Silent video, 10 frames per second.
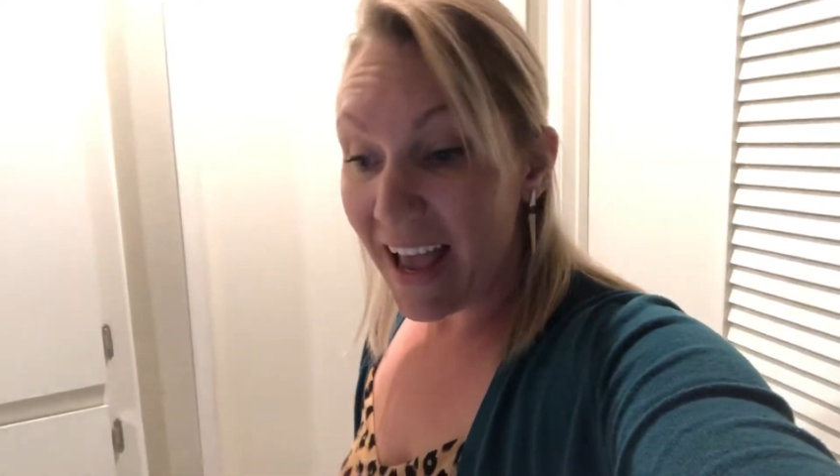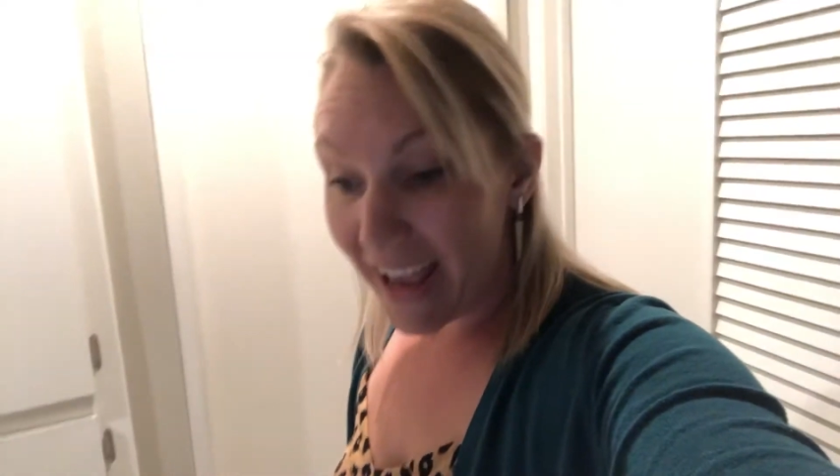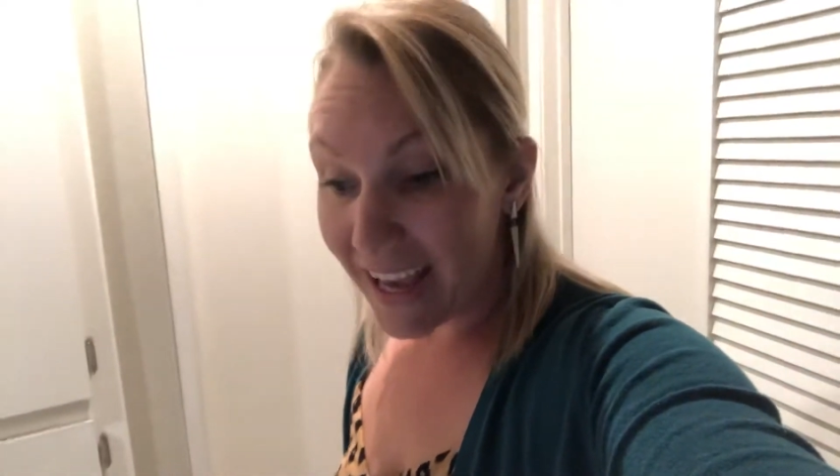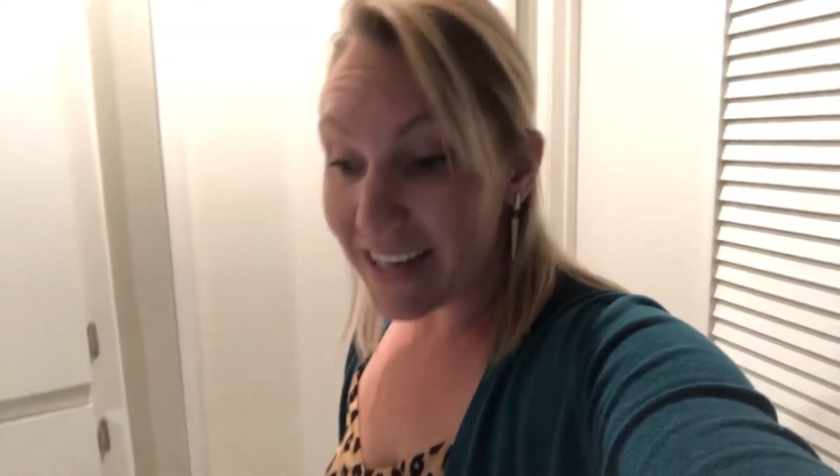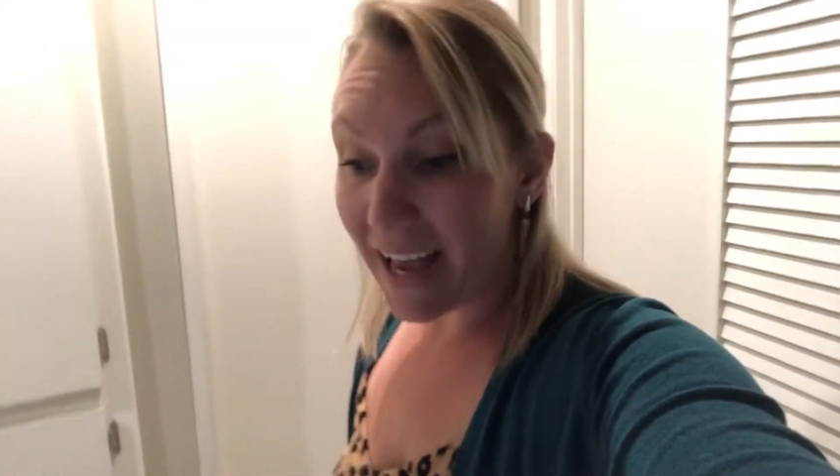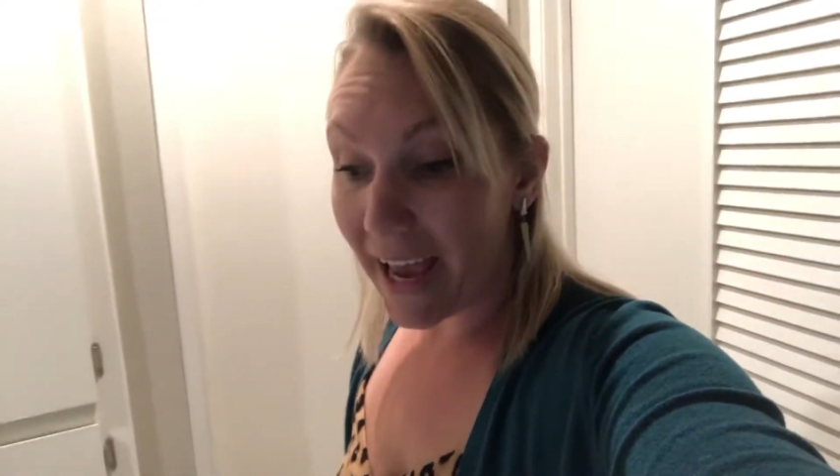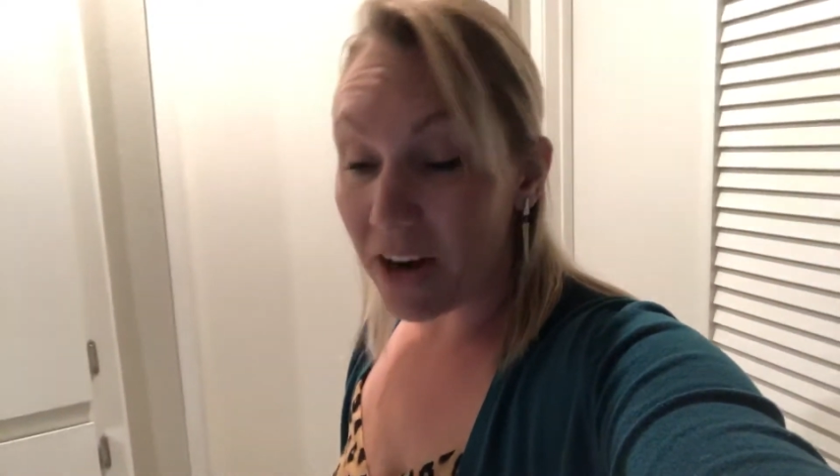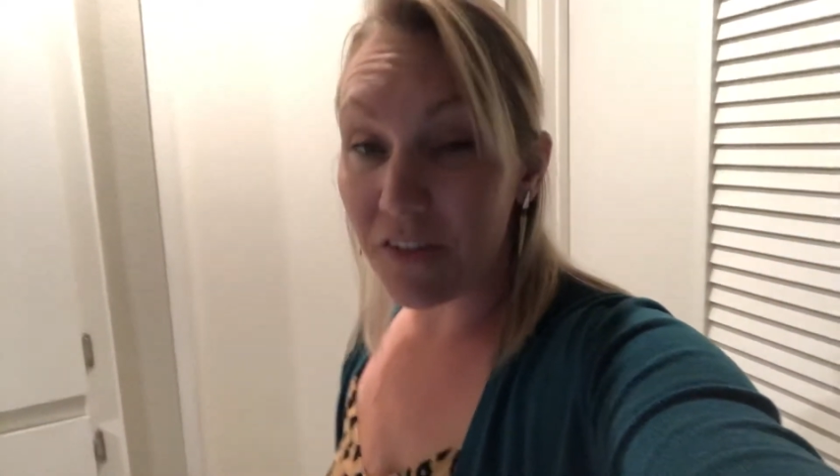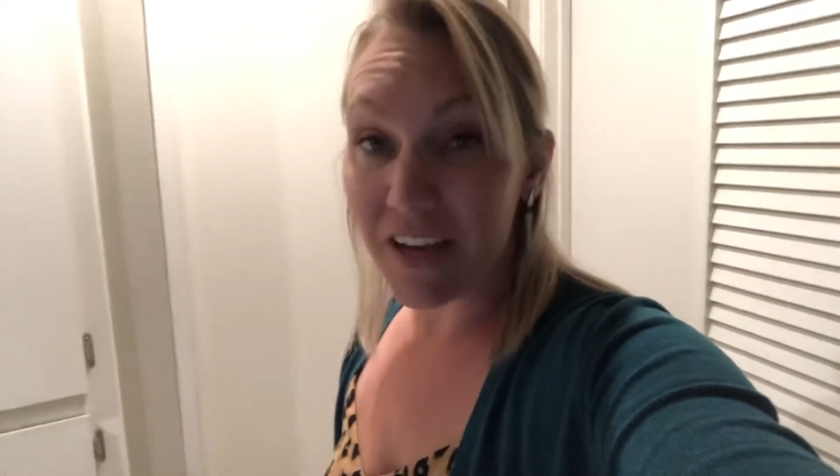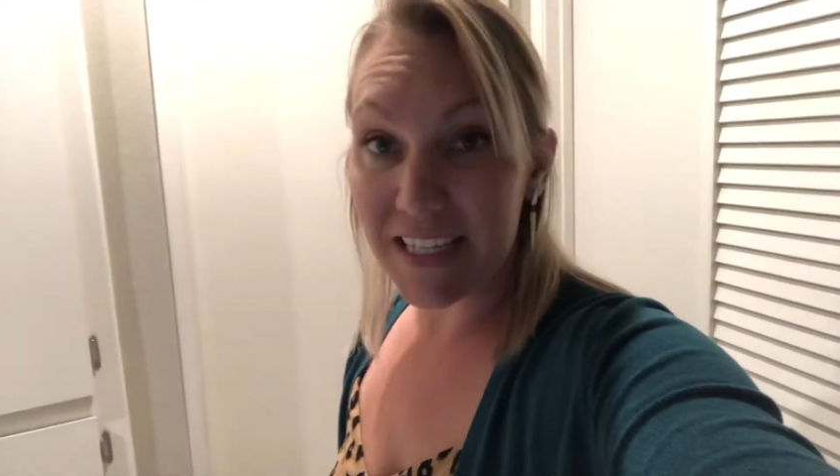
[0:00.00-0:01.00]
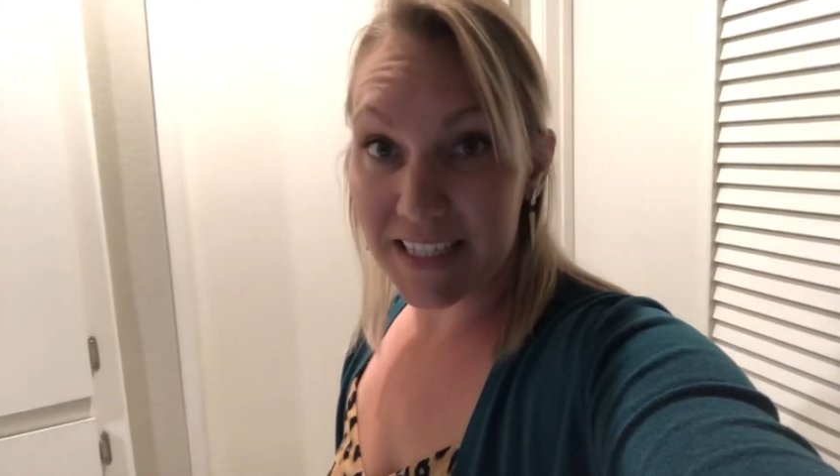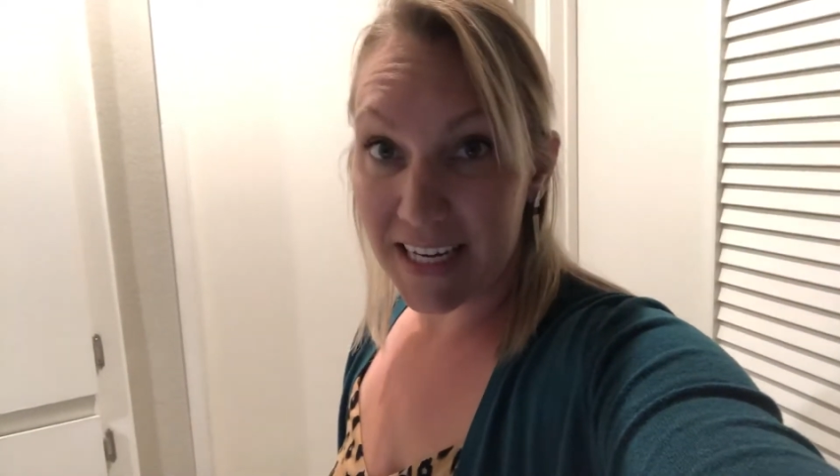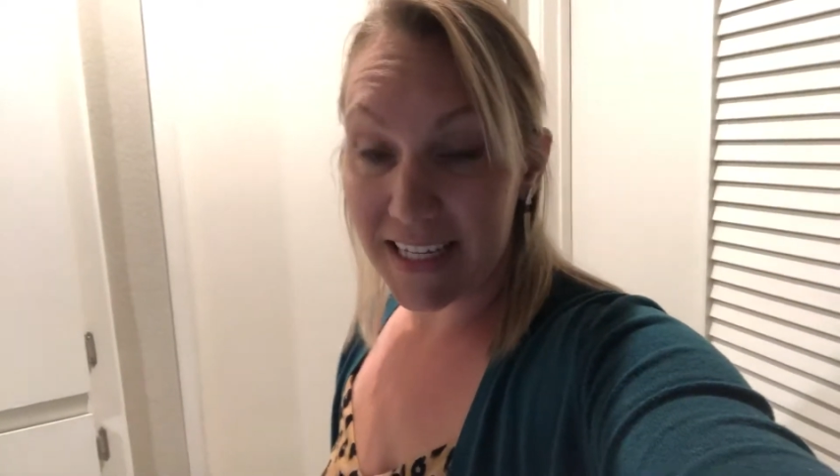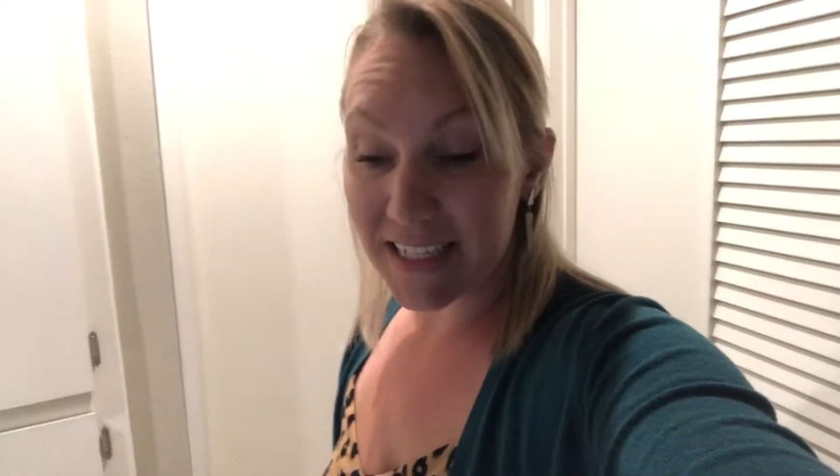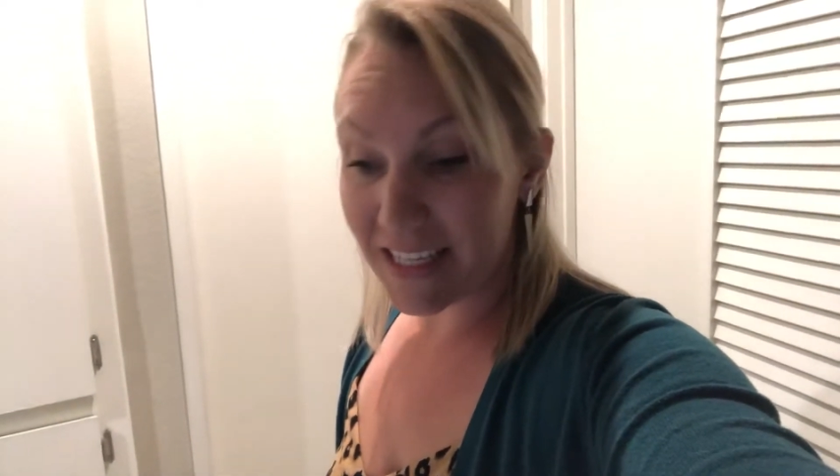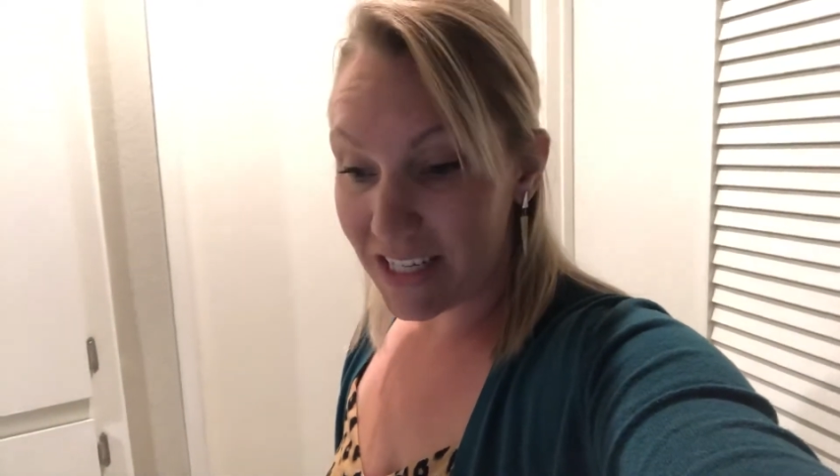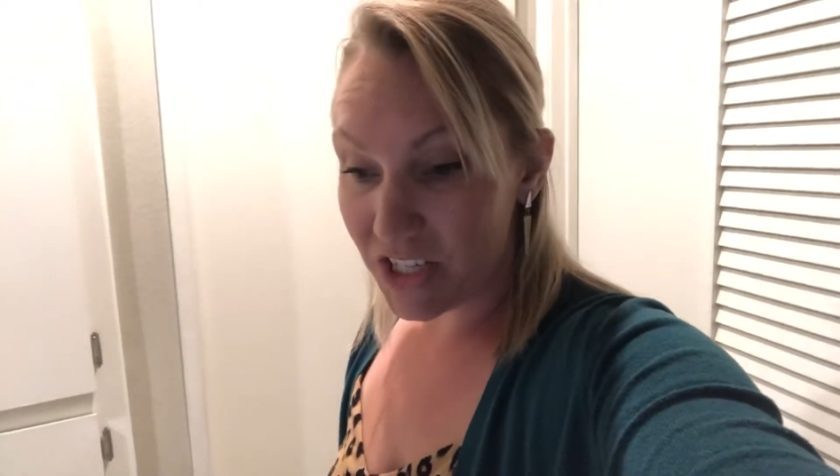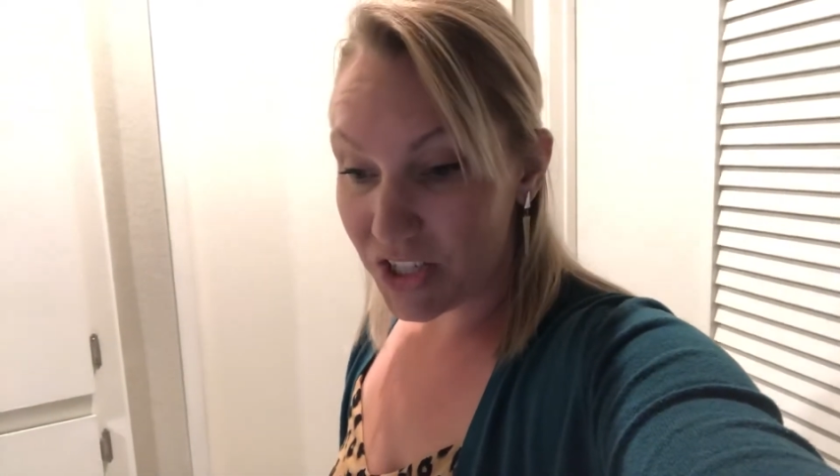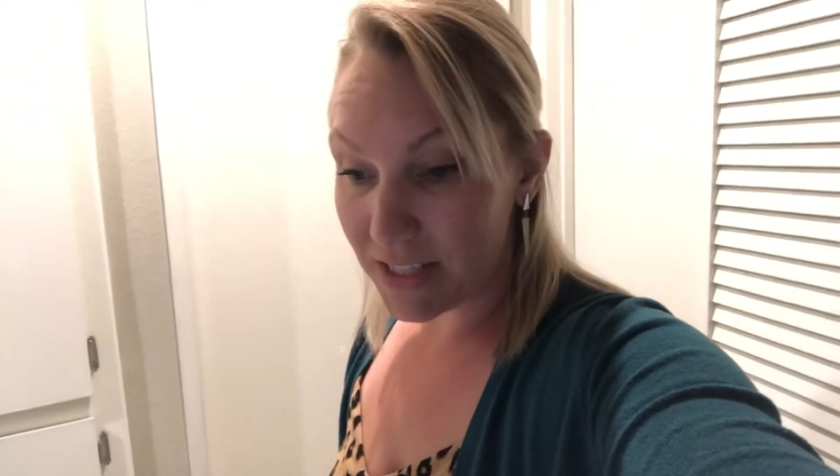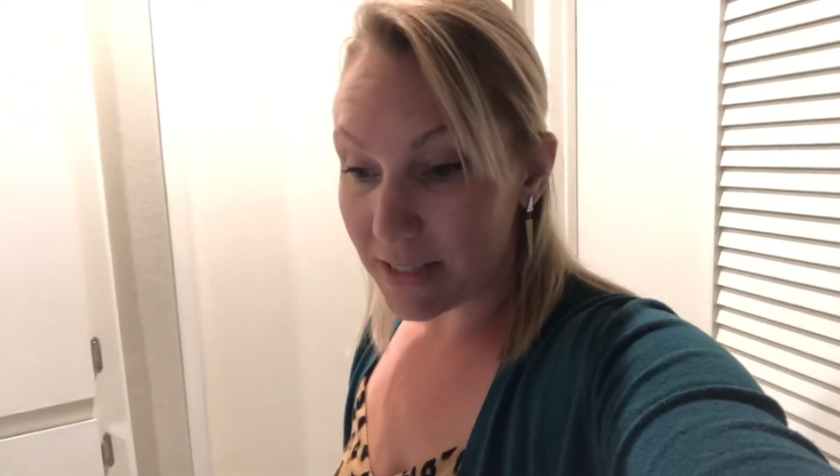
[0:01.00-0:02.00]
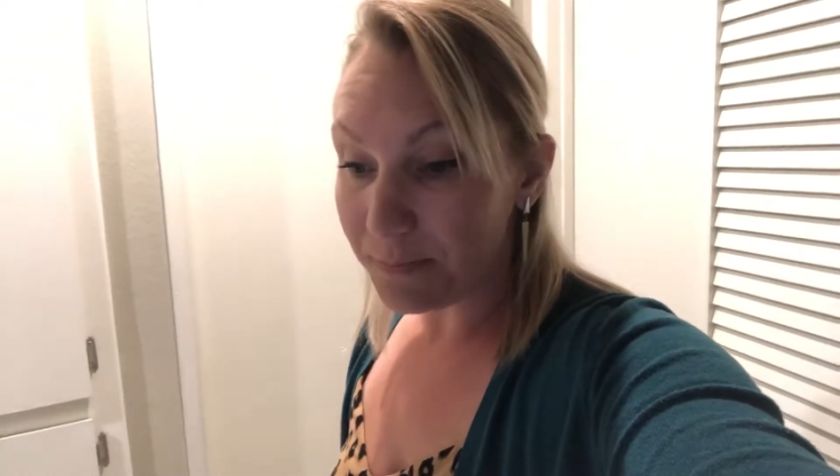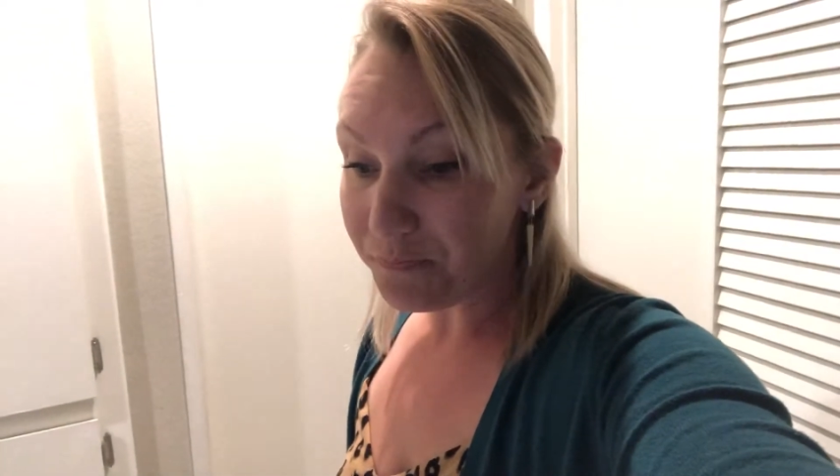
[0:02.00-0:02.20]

and aggravate sinus conditions.